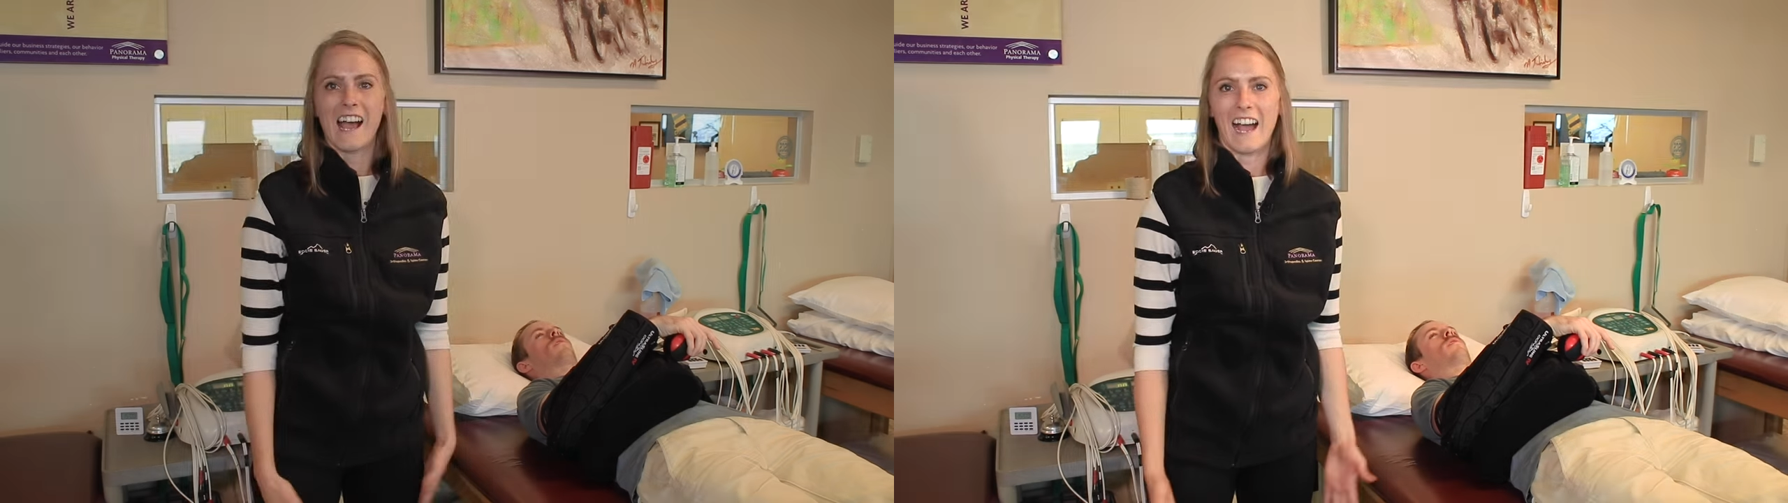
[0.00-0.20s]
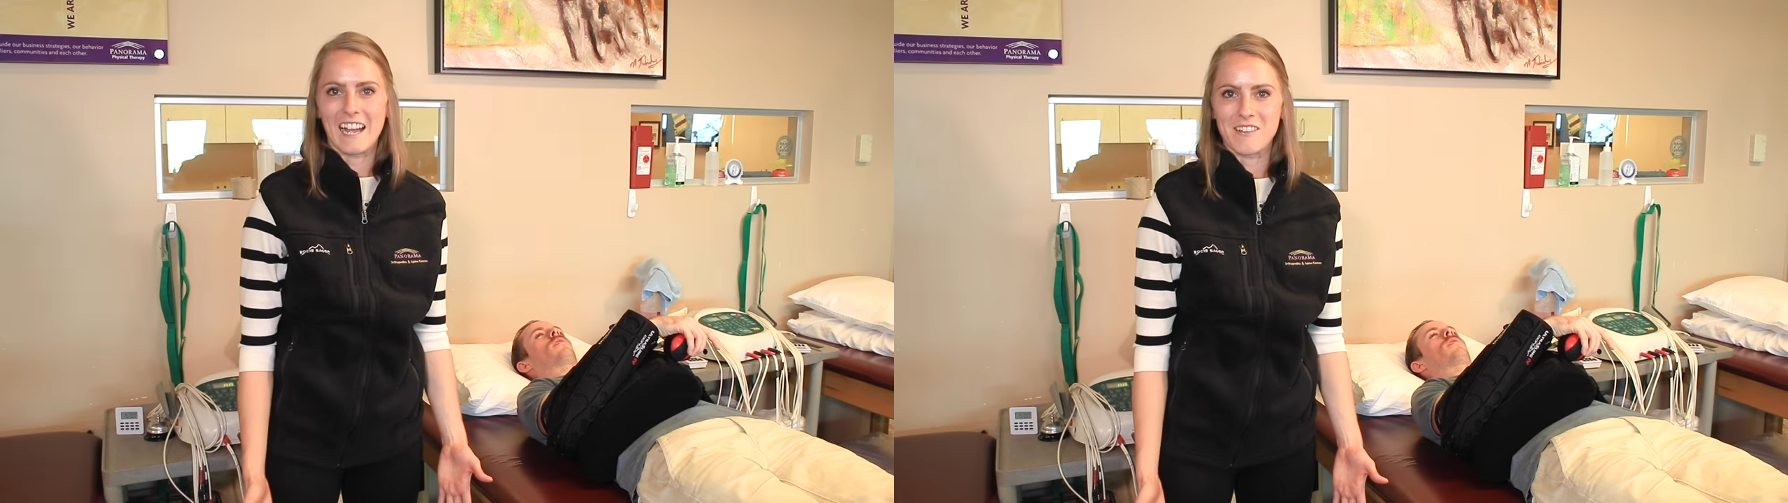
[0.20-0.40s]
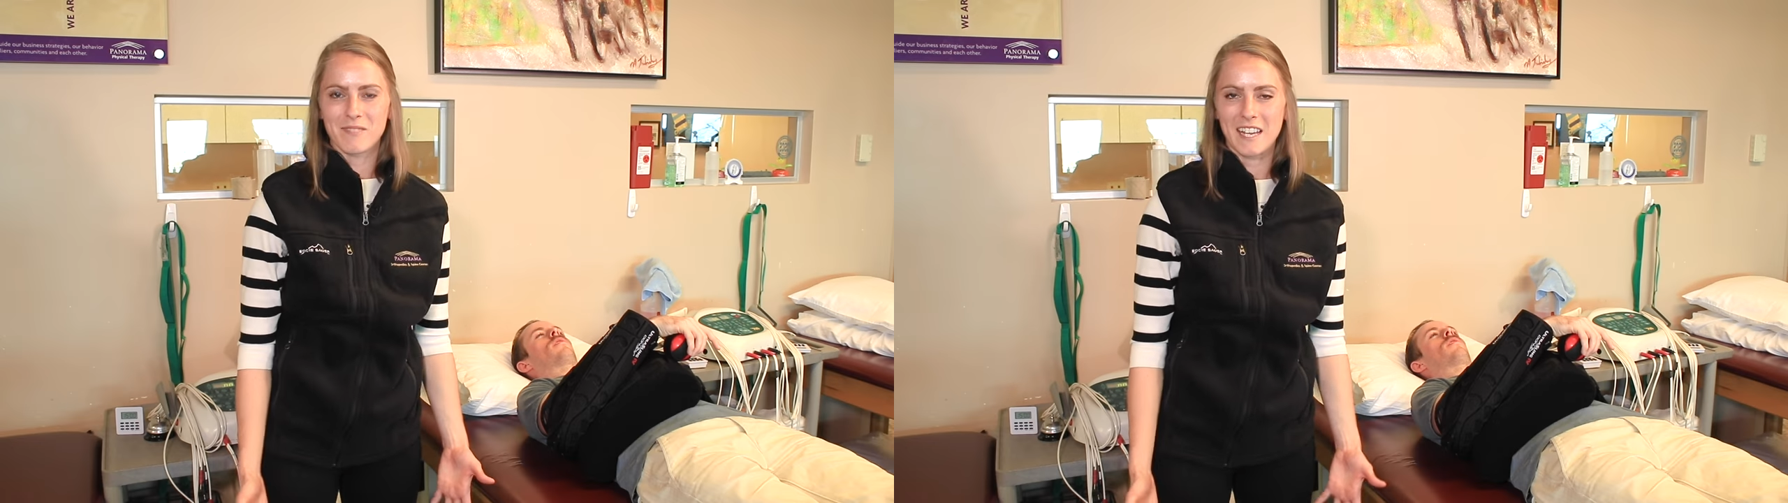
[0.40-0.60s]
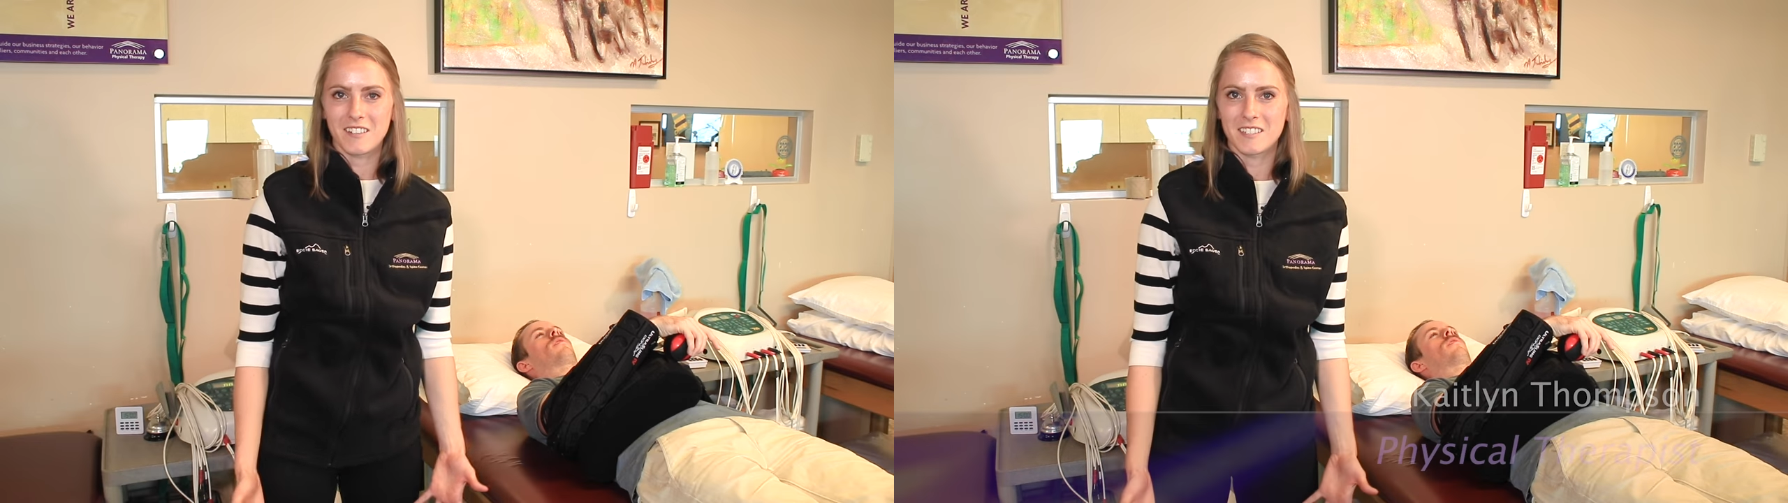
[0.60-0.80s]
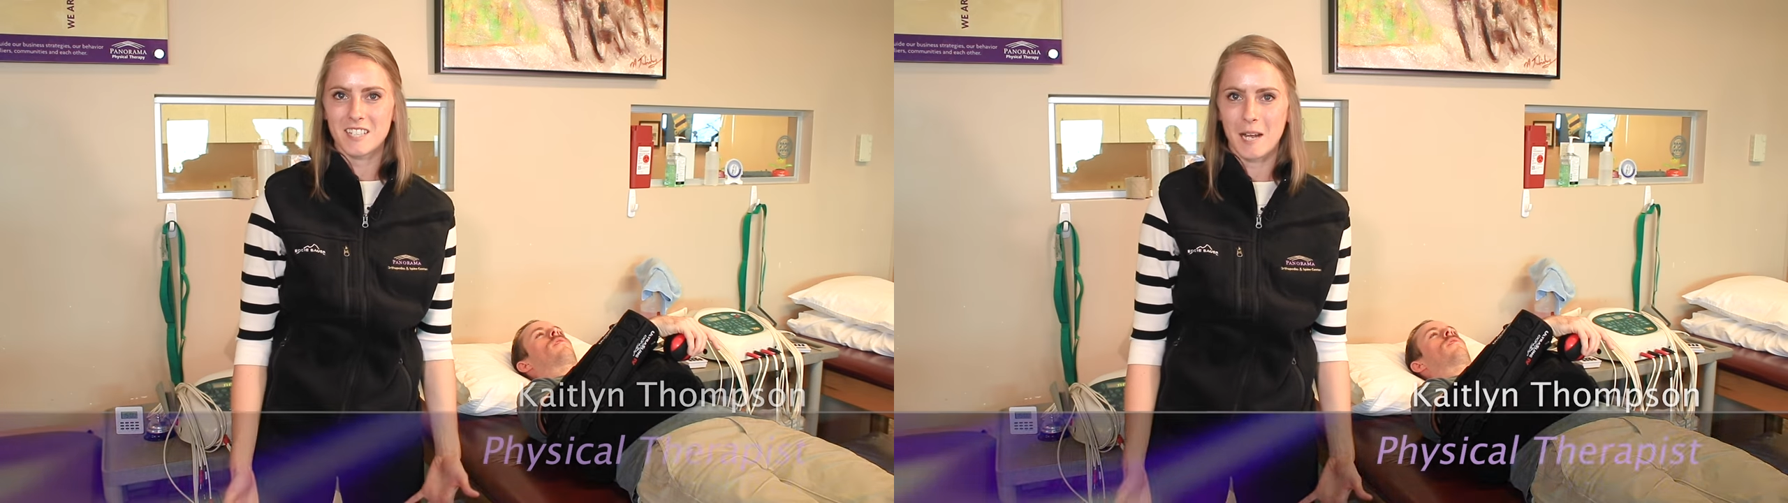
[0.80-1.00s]
Hi, I'm
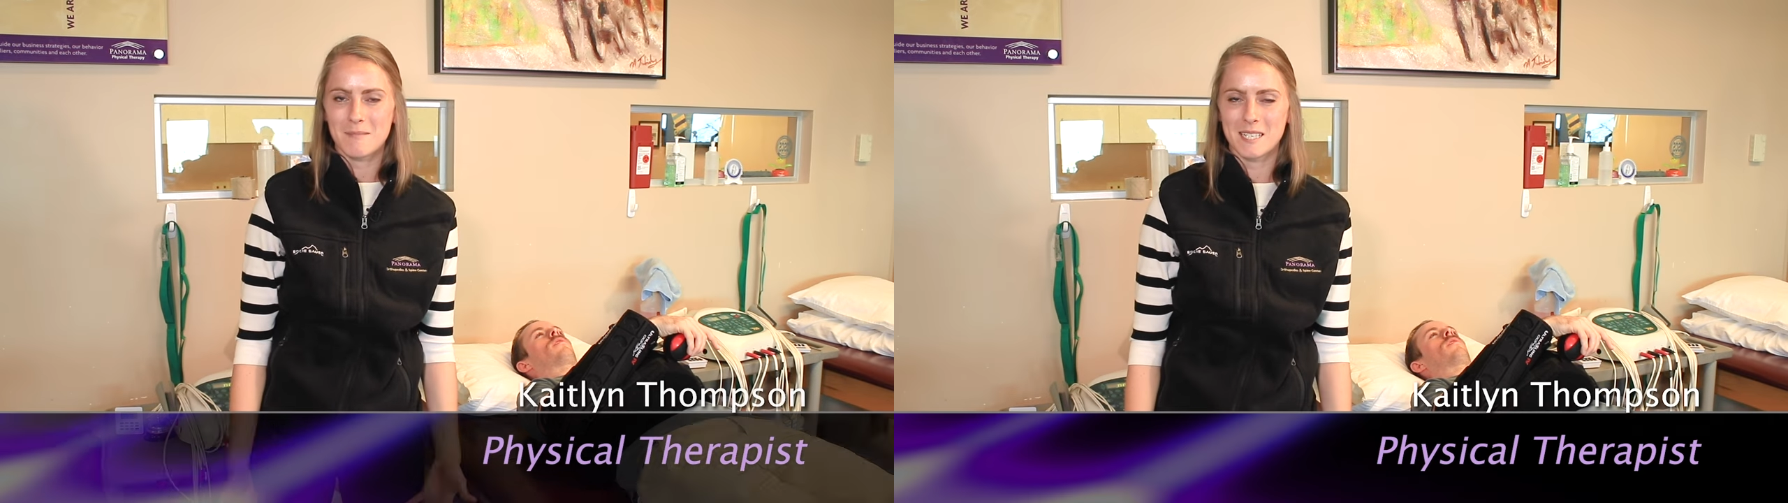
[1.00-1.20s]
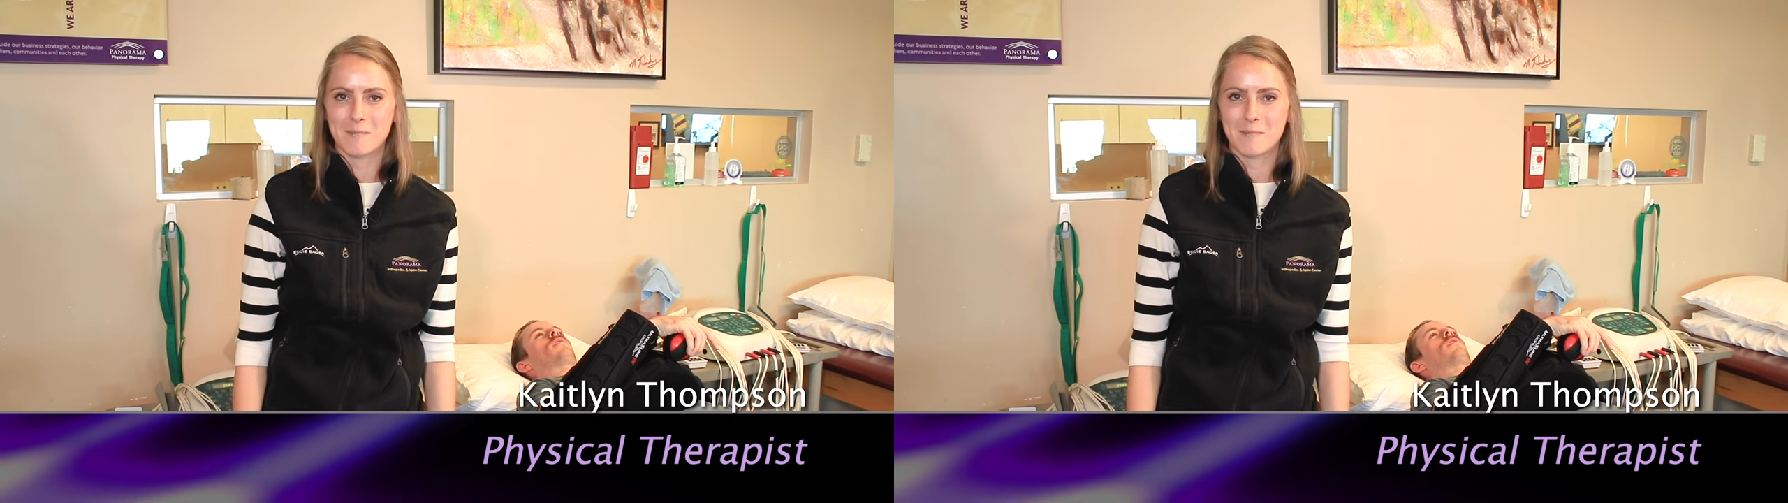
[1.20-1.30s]
Kaitlyn Thompson.